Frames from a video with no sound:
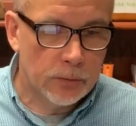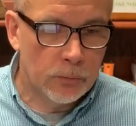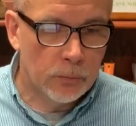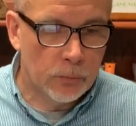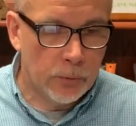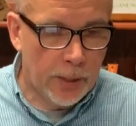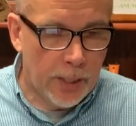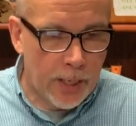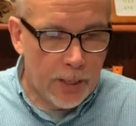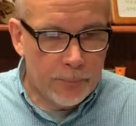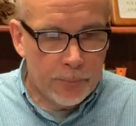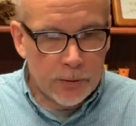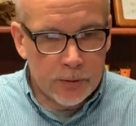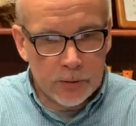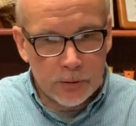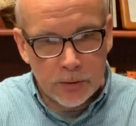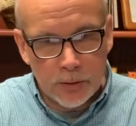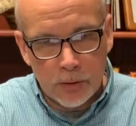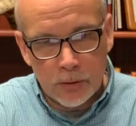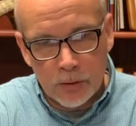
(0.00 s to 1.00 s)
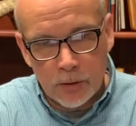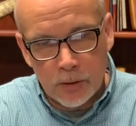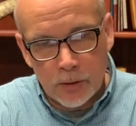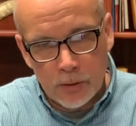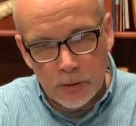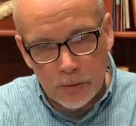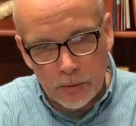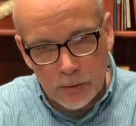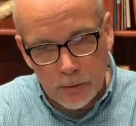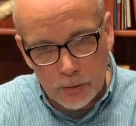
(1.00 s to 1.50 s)
what happens is
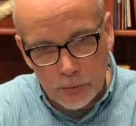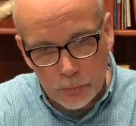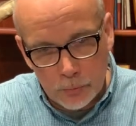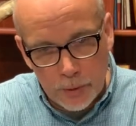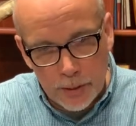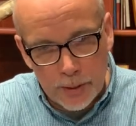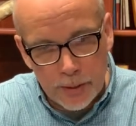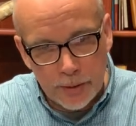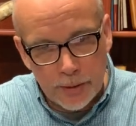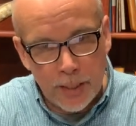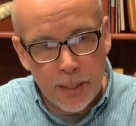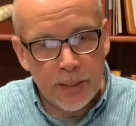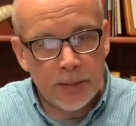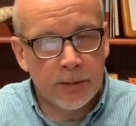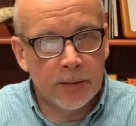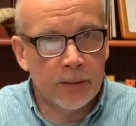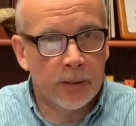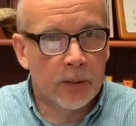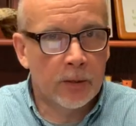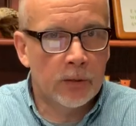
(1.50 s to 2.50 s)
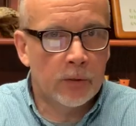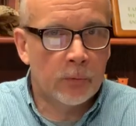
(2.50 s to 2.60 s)
is we get tainted.